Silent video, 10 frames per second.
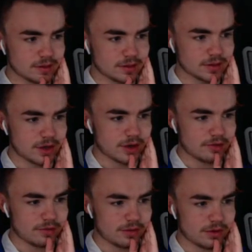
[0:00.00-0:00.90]

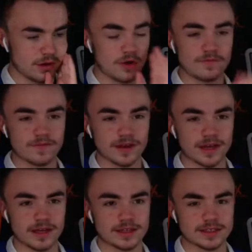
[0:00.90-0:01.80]
So
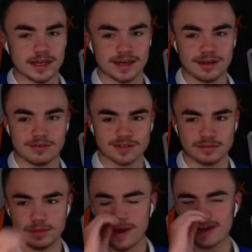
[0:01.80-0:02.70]
hopefully the second half is going
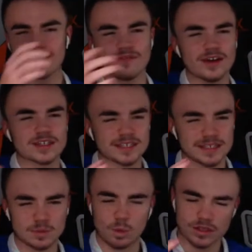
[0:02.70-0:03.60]
to be better than the first because
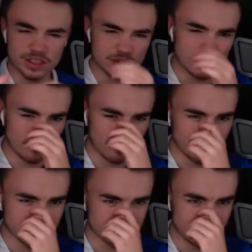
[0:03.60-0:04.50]
there wasn't an awful
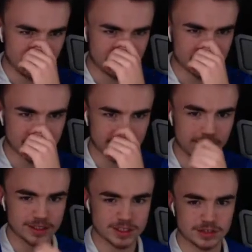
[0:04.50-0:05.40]
lot to split the two
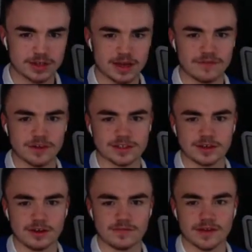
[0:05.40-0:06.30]
sides during that first
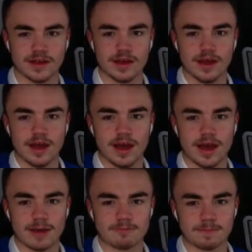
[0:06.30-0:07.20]
half.
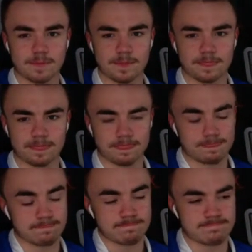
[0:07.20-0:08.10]
But
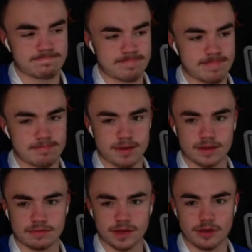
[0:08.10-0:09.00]

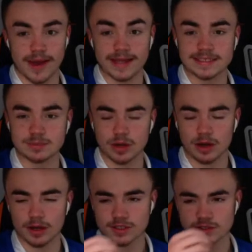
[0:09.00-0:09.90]
there we go. 81
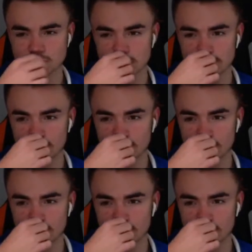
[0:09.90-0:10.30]
likes on the stream.